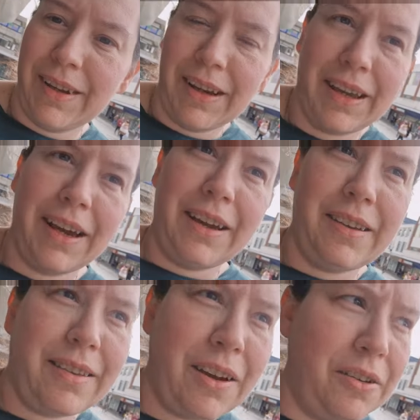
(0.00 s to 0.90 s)
Okay,
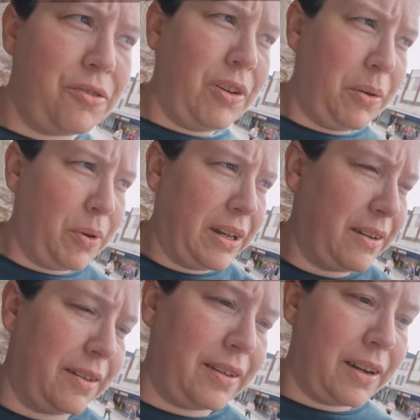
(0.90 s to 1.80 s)
so it's really
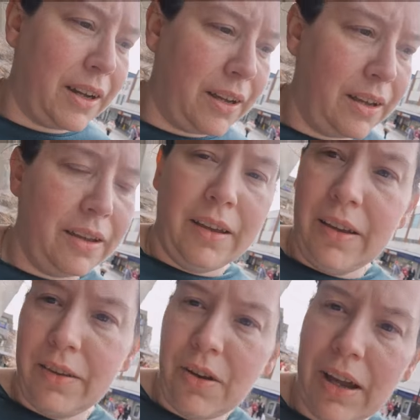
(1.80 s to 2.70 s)
windy today.
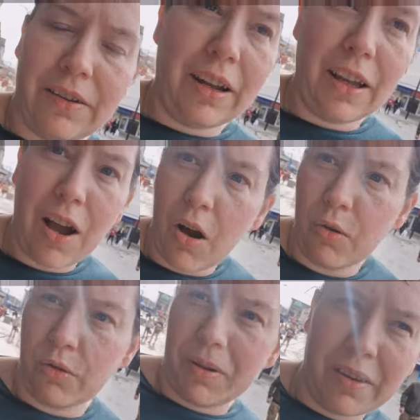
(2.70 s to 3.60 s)
It's not actually
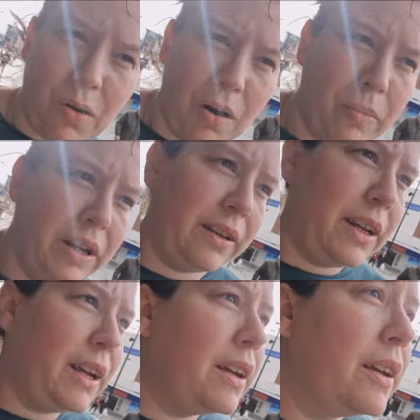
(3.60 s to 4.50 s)
cold, but it's quite
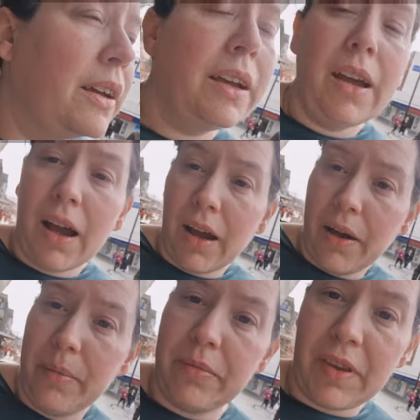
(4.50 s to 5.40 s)
windy.
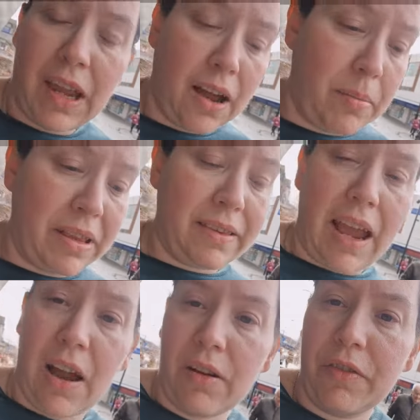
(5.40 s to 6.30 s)
So yeah, I'm in
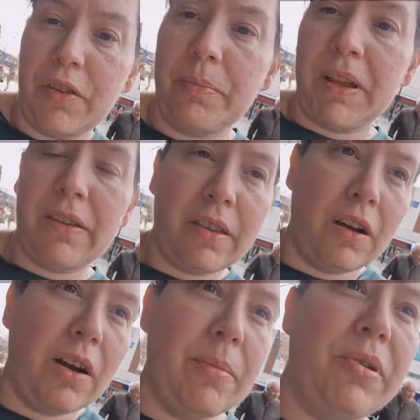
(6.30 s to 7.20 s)
town. I've just been to the
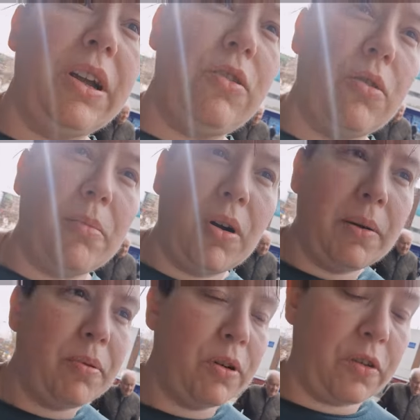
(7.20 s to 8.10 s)
library, dropped my
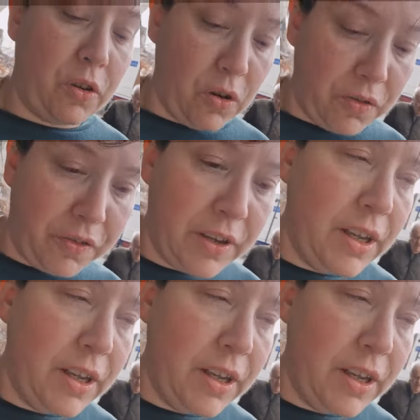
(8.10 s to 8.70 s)
books off.